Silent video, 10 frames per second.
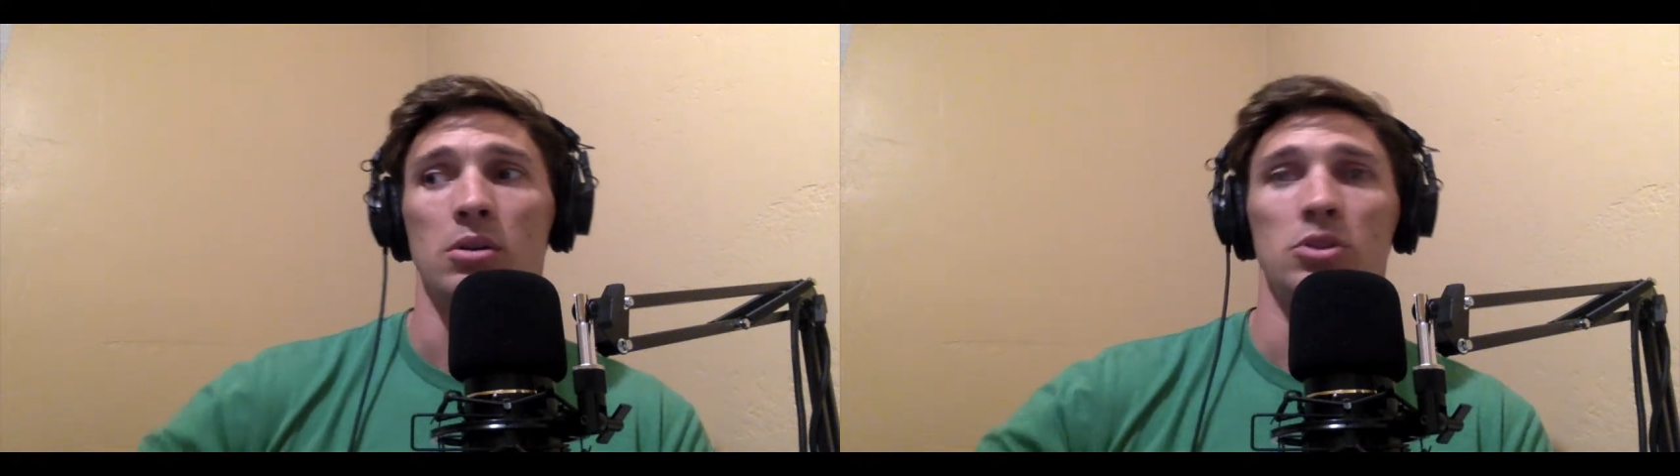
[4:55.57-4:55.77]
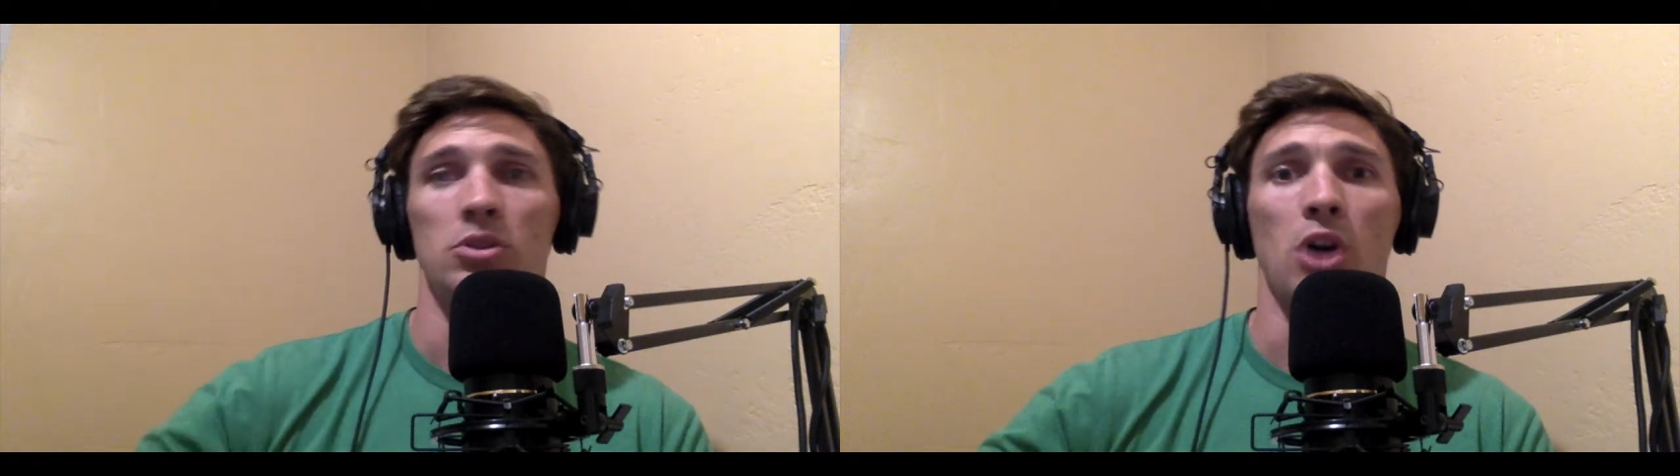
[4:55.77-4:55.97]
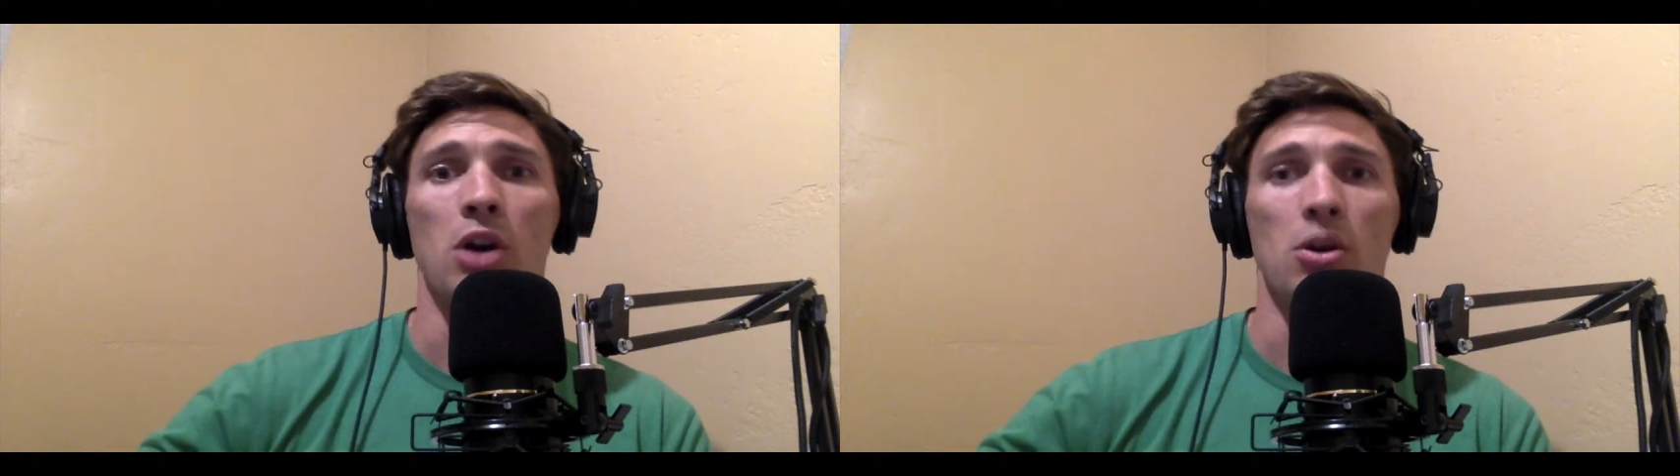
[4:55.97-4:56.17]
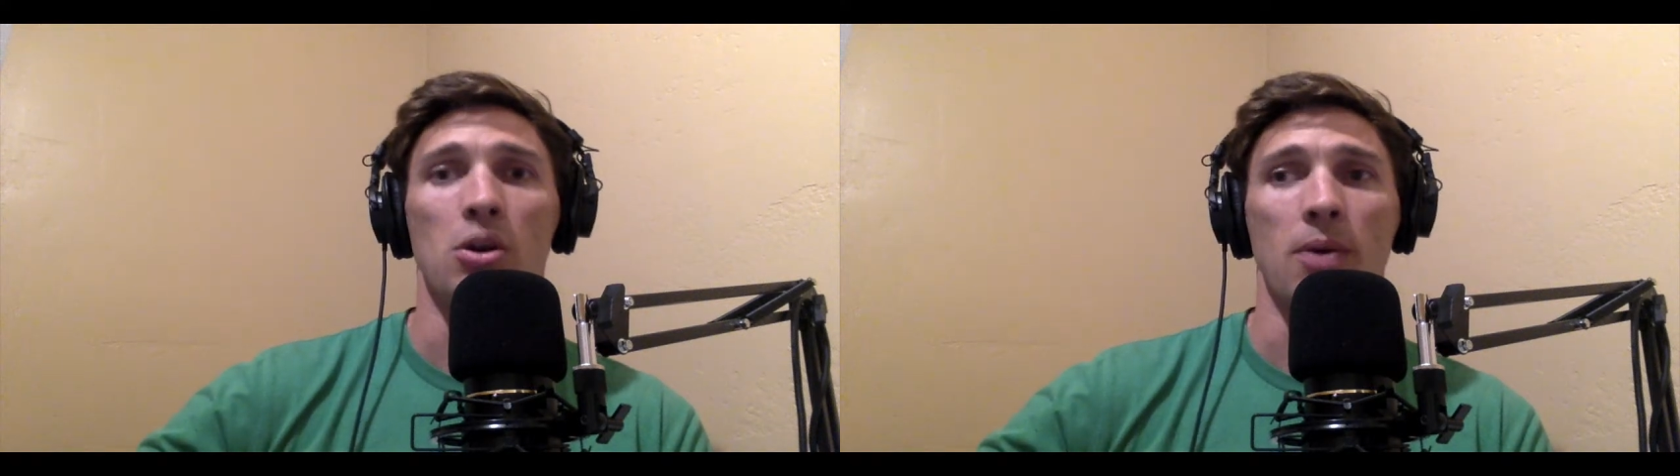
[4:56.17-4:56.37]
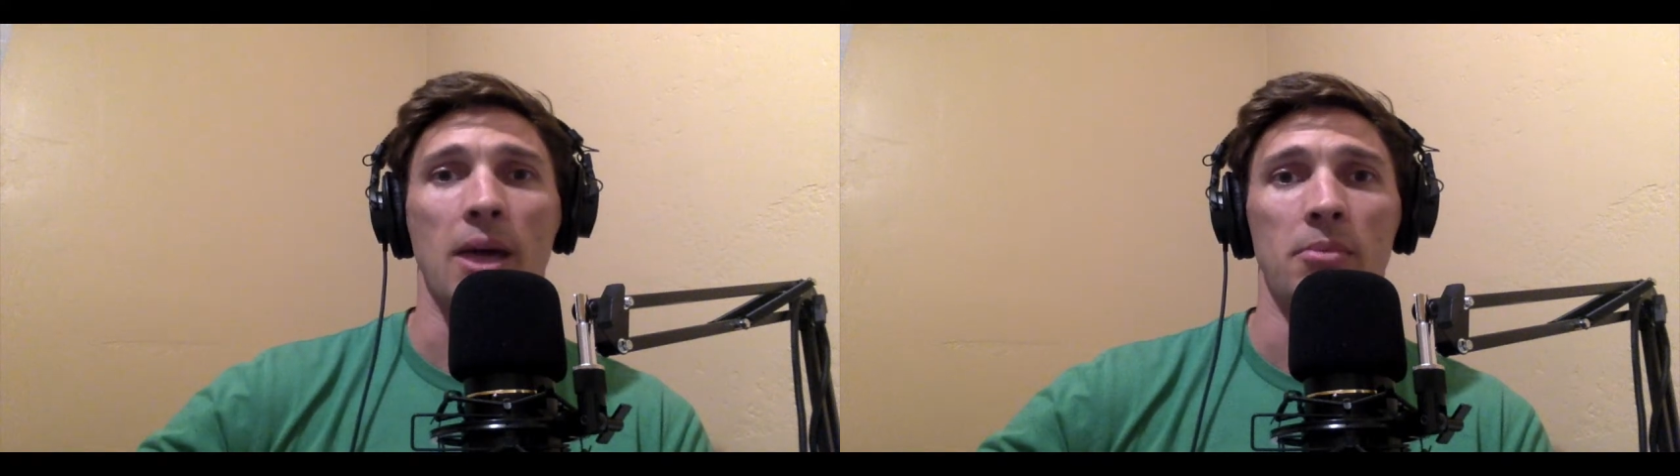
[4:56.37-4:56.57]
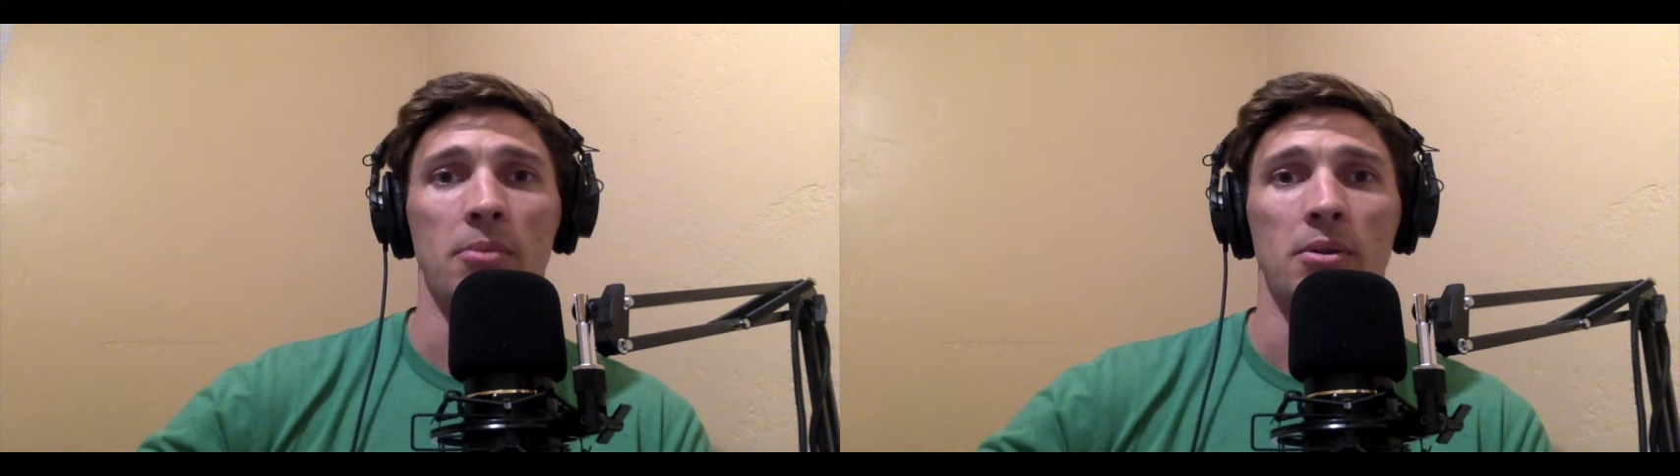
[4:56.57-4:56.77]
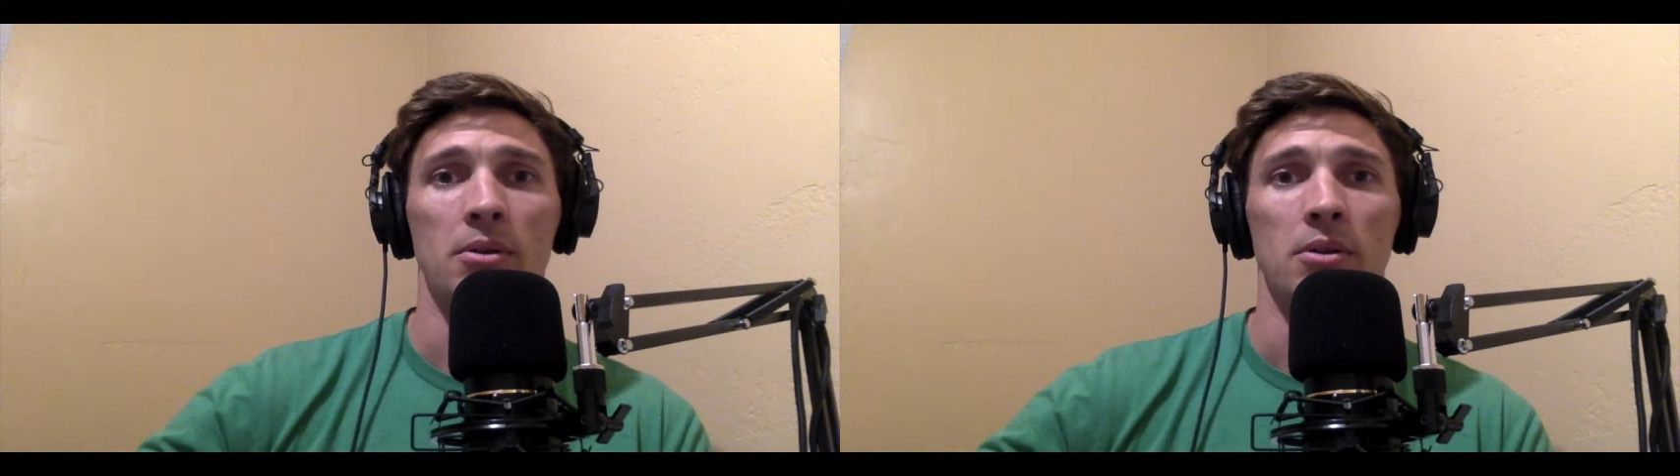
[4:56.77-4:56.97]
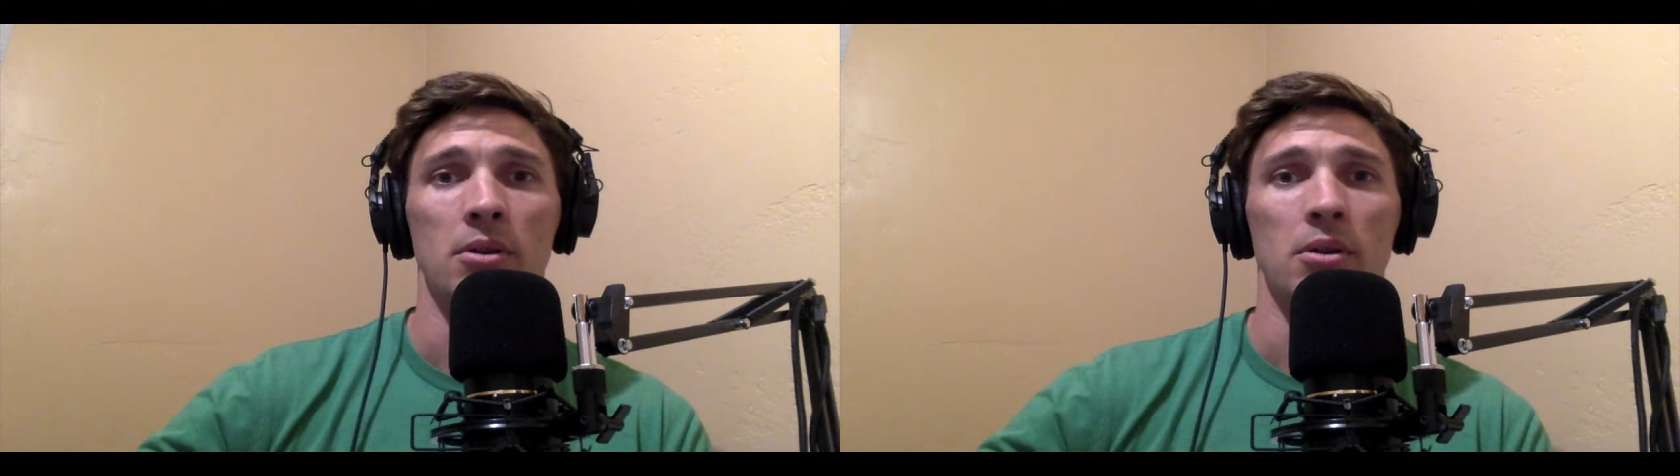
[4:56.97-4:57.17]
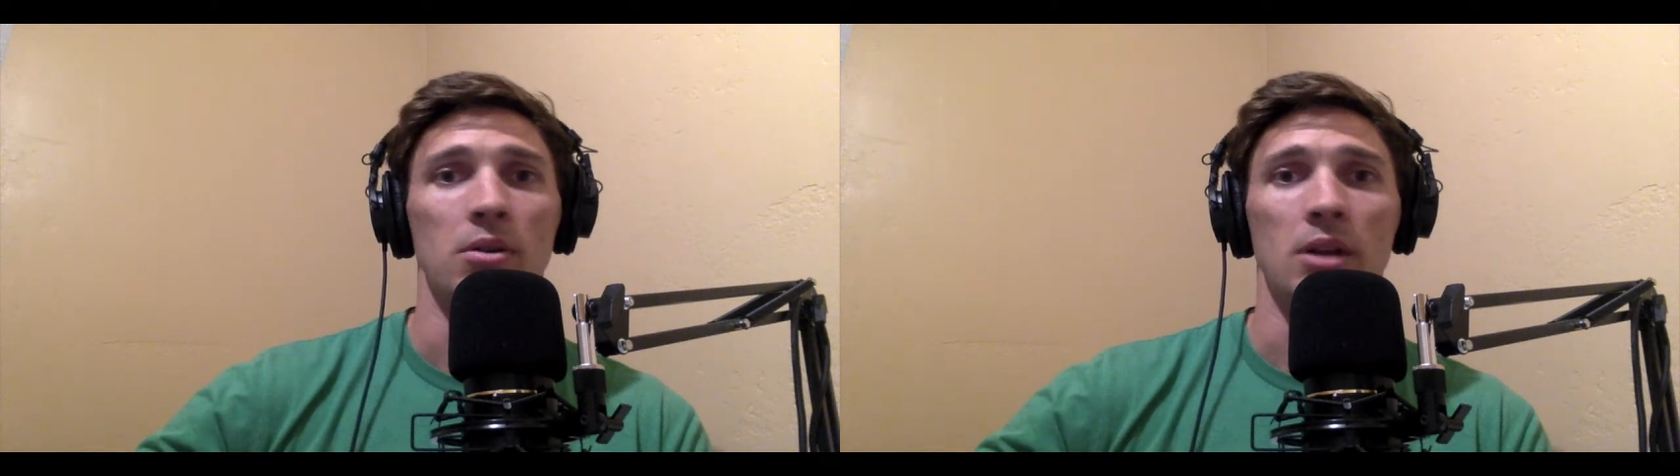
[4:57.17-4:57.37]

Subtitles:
dog crap, you're